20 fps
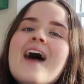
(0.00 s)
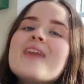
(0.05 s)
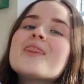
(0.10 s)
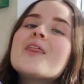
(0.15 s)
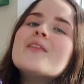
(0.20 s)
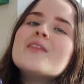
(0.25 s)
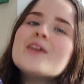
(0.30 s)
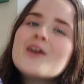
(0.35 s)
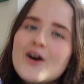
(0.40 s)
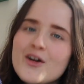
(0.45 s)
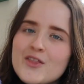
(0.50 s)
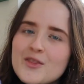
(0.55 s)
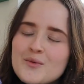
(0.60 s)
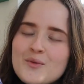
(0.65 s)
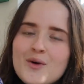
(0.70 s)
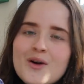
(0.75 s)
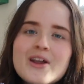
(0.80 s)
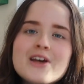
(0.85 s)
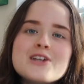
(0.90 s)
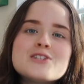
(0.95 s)
And then the other
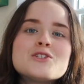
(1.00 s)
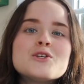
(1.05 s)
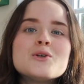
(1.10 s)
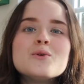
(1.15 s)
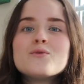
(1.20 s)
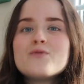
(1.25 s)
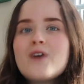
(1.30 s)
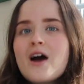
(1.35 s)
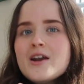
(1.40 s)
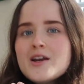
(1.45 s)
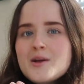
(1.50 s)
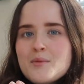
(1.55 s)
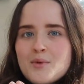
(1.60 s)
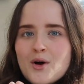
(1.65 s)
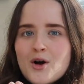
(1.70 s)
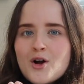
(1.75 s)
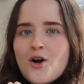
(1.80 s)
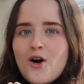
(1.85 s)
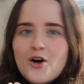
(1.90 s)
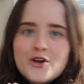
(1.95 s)
one is to find a
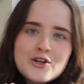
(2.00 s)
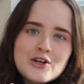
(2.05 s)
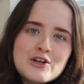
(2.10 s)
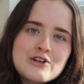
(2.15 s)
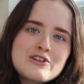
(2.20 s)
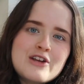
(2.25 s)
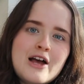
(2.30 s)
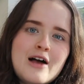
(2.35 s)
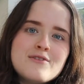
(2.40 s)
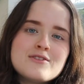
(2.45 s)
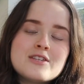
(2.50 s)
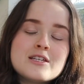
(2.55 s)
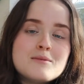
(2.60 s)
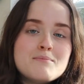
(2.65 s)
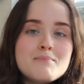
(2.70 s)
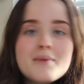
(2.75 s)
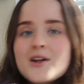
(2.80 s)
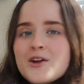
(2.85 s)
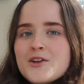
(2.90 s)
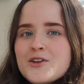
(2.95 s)
book on your shelves that's
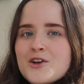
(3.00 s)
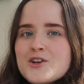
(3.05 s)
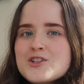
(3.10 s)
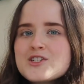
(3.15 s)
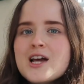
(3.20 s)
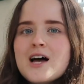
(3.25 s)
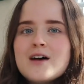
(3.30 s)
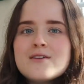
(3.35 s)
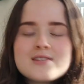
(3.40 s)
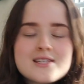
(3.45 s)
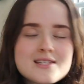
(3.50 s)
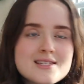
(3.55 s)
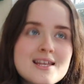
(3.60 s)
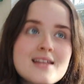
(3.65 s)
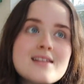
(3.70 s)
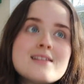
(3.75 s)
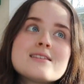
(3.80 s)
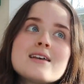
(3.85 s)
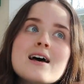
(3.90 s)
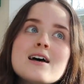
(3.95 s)
been on your shelves
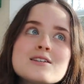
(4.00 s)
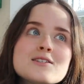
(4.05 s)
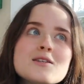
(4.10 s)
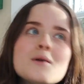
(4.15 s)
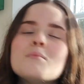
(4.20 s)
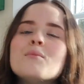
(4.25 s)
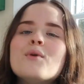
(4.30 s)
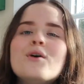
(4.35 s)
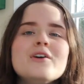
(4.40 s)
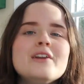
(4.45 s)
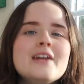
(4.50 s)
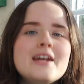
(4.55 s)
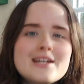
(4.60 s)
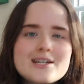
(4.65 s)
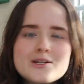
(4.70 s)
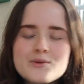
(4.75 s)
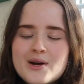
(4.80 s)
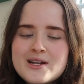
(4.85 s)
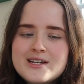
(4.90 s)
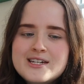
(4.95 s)
since at some point
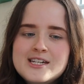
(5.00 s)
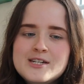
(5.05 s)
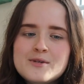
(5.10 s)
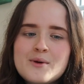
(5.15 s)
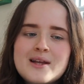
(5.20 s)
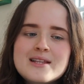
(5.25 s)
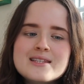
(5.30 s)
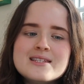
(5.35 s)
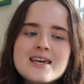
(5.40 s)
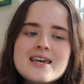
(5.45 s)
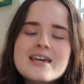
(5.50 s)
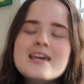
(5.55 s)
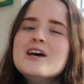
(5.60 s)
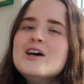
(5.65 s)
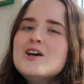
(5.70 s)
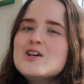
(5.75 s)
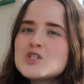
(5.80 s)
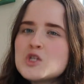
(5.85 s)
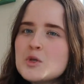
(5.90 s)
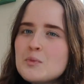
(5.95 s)
in 2020,
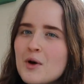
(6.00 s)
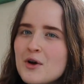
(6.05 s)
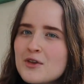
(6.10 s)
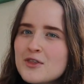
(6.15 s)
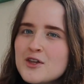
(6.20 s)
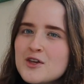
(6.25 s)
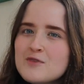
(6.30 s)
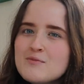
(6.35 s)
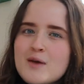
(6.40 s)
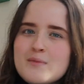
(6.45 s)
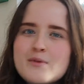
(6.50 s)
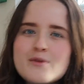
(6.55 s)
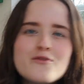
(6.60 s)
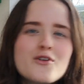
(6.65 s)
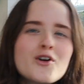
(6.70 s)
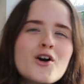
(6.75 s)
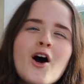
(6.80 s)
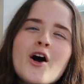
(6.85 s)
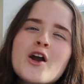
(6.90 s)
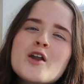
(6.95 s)
so a book that you've maybe
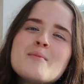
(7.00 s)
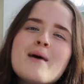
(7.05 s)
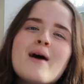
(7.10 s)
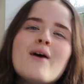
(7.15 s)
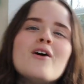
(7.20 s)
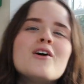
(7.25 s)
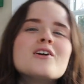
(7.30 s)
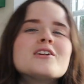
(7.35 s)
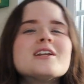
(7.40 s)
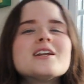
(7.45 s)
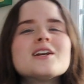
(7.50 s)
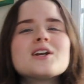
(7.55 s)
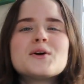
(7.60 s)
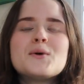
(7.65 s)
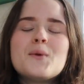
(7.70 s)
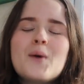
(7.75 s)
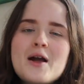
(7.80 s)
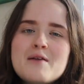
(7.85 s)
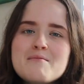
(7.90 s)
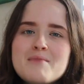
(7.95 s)
forgotten about or didn't
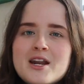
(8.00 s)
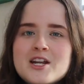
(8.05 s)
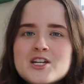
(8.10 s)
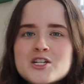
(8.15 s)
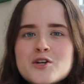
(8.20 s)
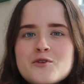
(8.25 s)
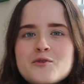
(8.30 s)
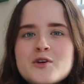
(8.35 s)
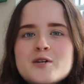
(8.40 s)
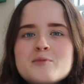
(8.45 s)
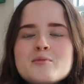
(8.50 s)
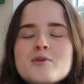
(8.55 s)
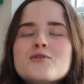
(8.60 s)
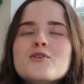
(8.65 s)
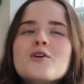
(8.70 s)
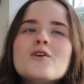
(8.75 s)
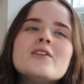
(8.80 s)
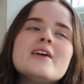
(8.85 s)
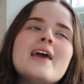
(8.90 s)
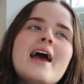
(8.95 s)
quite manage to read
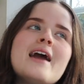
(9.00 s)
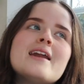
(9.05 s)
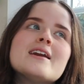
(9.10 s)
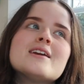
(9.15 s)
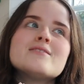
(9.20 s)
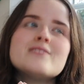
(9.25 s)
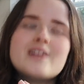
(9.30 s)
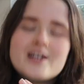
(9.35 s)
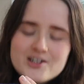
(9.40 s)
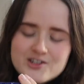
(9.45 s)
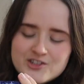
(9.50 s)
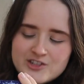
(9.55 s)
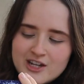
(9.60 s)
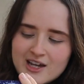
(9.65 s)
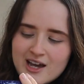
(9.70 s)
before the end of last